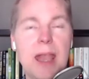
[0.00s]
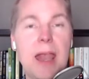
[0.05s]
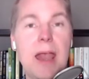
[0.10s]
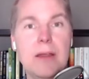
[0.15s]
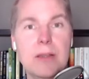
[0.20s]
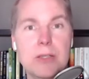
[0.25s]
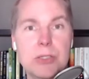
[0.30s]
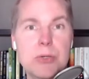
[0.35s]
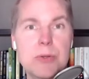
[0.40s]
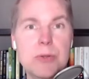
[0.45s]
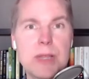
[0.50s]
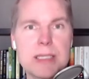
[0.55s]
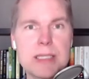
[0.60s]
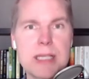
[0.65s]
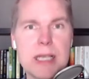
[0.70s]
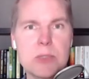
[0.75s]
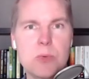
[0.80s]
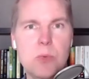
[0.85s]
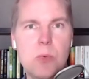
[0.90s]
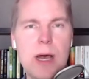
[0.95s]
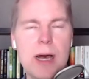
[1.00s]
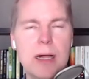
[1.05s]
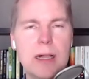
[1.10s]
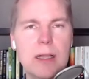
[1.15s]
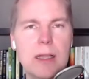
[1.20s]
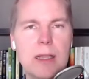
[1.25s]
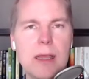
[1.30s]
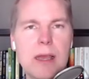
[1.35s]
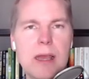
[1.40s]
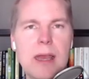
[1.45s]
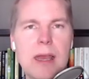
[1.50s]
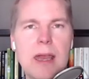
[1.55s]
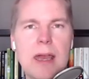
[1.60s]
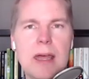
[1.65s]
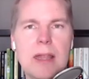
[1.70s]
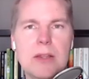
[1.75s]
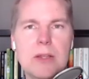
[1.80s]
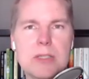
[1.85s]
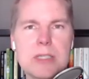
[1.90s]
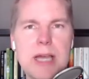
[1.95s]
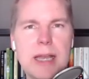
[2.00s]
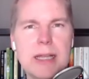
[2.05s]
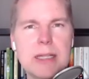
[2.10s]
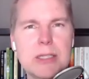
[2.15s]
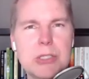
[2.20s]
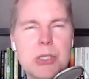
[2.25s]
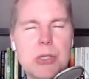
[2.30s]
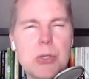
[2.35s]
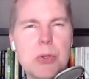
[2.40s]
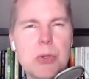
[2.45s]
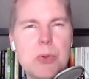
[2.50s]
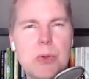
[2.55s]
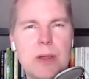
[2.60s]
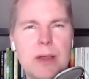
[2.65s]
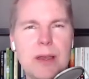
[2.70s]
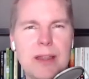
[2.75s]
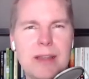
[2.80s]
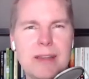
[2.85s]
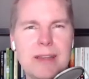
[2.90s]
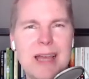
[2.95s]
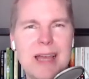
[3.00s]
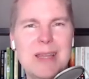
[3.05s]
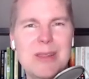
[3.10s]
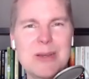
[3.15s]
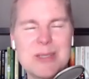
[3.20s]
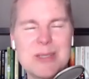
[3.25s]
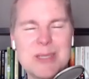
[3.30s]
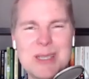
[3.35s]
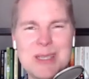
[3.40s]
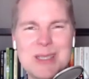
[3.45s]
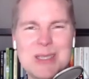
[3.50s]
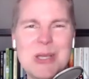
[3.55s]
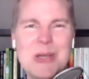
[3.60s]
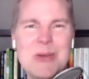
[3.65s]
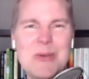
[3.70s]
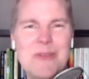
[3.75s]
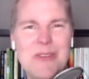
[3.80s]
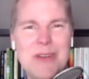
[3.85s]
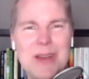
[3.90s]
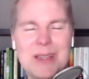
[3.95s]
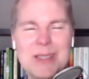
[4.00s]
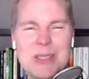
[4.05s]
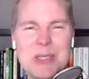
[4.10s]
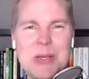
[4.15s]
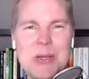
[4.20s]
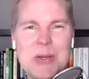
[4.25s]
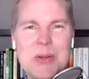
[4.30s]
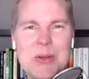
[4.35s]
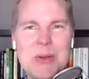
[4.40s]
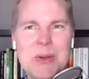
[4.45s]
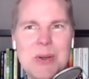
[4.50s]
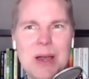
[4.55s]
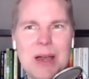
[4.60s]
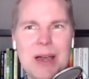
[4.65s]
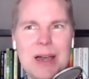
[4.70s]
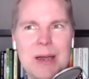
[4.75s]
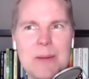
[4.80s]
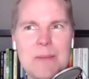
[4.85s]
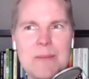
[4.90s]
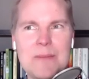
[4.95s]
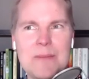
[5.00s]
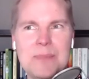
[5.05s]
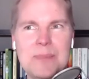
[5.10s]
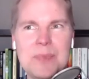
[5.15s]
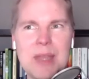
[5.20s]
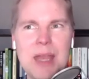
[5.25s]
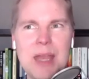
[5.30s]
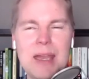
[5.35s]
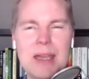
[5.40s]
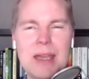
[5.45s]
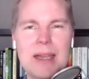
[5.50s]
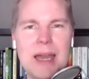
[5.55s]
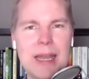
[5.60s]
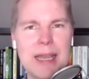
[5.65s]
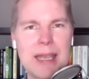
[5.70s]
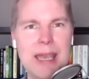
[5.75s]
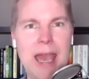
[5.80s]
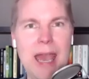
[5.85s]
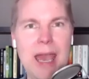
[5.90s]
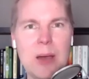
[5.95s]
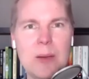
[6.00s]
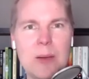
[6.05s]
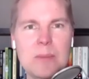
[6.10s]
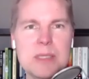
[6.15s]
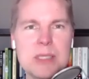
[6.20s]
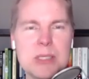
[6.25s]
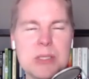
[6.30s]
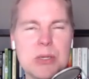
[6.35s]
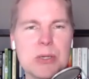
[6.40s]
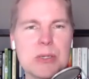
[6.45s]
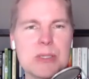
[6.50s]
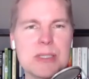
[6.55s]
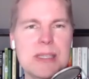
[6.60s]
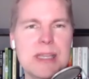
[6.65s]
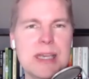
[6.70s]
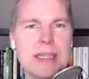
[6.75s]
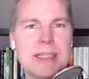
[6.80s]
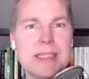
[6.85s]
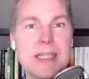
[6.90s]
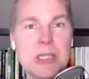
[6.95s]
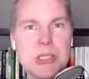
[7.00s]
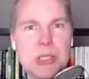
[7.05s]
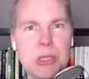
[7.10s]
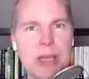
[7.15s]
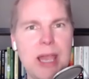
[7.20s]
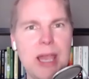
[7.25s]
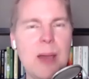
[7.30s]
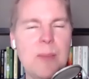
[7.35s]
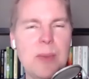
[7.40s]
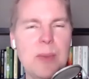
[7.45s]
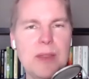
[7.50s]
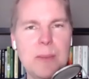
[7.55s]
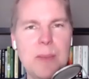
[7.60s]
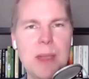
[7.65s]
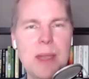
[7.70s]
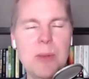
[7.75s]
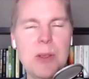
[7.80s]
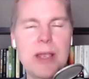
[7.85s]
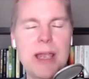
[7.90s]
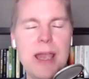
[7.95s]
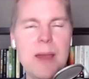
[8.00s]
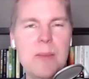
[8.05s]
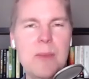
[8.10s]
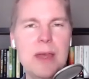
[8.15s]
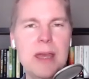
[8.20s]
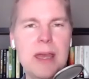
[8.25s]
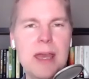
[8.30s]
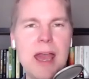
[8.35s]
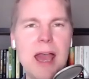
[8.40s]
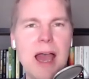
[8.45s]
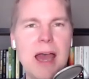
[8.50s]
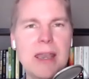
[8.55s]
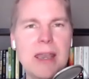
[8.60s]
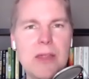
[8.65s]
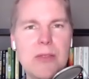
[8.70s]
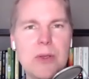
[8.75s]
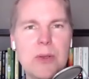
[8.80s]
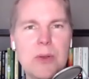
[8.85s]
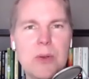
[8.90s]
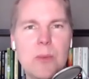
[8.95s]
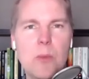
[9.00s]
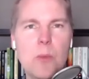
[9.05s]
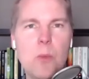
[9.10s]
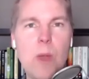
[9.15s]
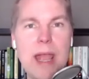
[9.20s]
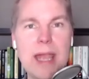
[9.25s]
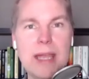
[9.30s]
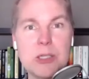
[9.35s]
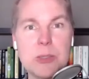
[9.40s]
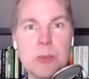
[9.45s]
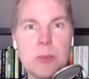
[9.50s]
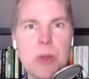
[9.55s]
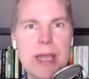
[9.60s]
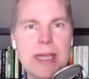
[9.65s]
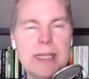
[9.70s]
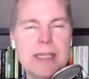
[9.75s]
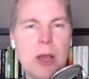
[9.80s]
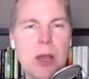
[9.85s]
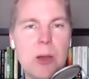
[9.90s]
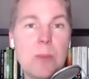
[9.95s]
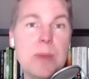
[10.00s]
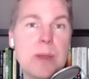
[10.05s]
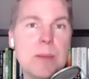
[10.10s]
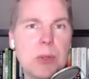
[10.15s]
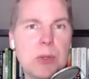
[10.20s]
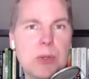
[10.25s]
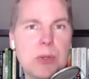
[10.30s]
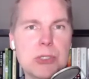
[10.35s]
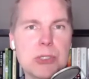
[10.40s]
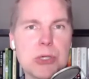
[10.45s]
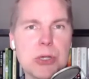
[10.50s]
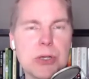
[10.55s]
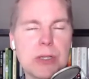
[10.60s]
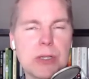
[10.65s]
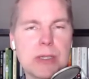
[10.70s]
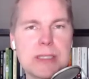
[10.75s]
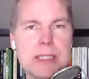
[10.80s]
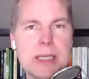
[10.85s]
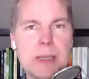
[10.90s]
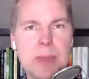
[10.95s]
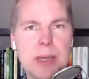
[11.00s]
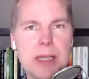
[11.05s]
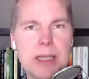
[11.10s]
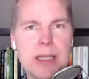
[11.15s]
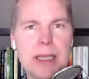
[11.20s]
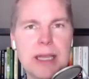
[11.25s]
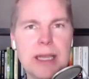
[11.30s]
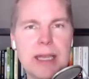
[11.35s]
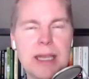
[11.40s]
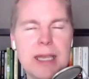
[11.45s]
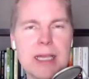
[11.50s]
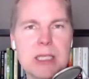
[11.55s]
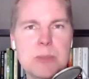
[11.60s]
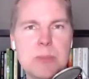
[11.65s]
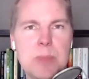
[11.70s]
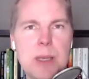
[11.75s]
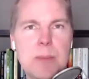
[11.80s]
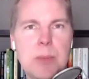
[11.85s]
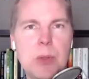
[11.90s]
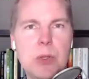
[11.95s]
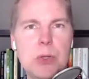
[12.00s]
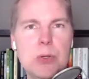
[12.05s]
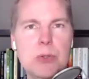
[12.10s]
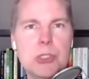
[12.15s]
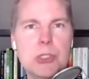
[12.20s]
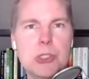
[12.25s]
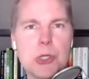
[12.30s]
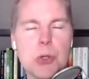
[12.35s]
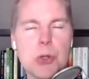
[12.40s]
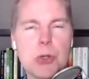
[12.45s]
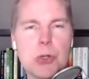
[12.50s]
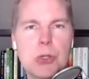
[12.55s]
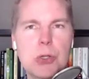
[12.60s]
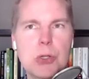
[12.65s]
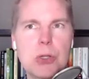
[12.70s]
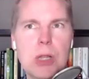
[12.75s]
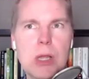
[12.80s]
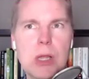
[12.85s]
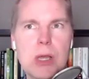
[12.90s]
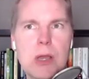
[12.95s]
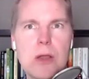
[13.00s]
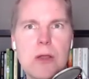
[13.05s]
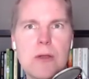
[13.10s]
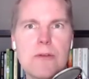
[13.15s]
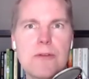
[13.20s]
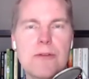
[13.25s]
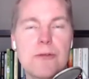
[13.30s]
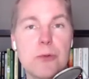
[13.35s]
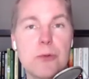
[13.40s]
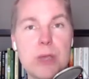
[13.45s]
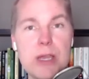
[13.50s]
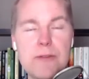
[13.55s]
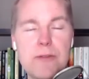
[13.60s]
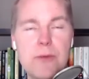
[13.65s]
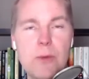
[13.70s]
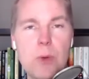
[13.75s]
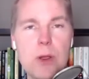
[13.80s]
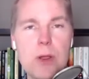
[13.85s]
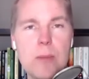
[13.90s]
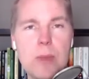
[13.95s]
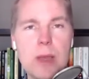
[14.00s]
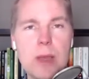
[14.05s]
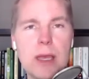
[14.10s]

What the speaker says: do this as well. There's kind of there's two kind of camps. There's the digital camp and the paper camp. Another way to break down people who journal typically is people who journal free form